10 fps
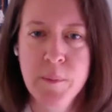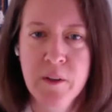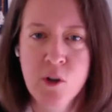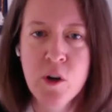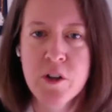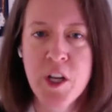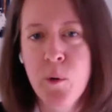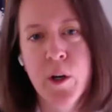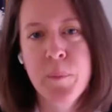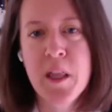I mean, of course, I
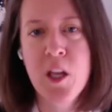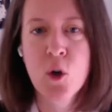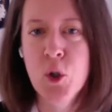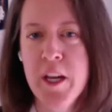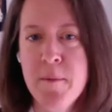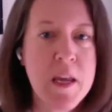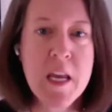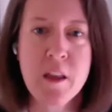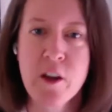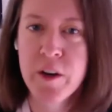want to be the only
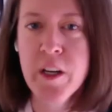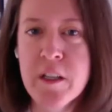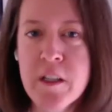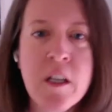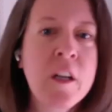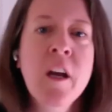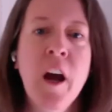me there is.